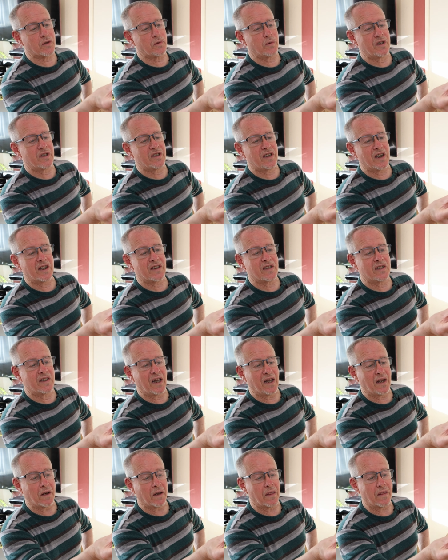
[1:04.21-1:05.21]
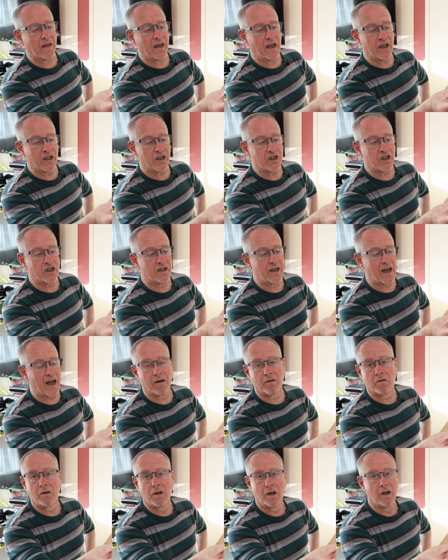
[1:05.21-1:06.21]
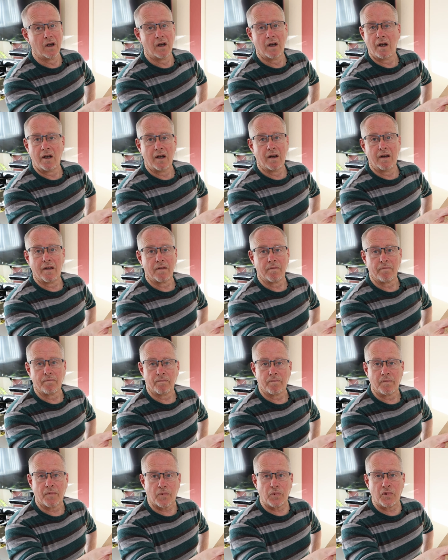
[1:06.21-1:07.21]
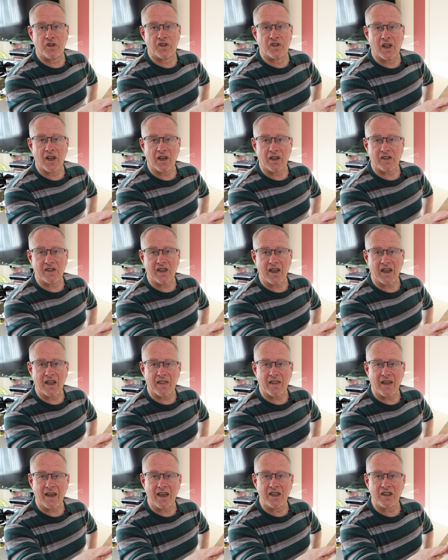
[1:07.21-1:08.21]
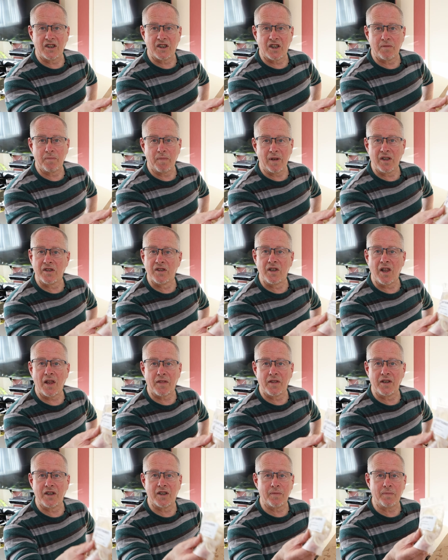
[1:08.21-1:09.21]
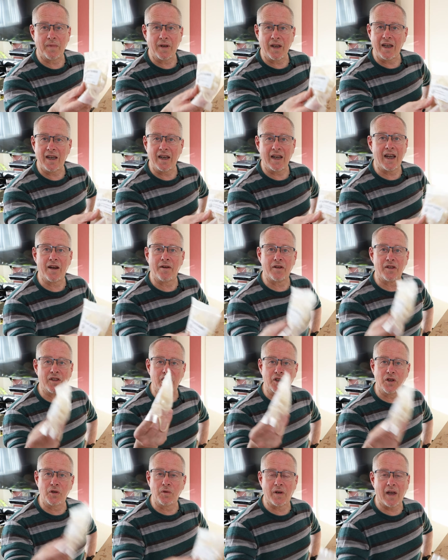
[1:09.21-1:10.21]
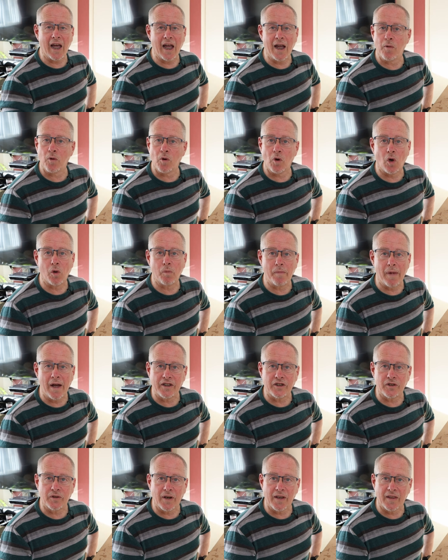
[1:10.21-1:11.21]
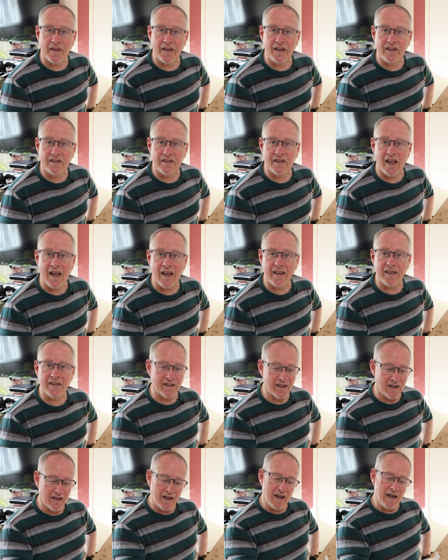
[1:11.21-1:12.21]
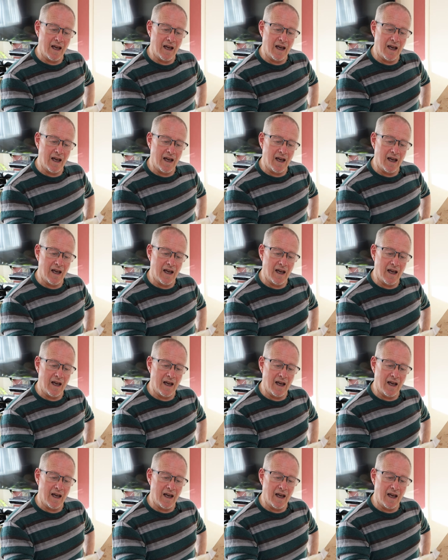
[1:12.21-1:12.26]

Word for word: 3 16th inch. Now, 3 16th inch means nothing to me. Here in the UK, we're all metric these days.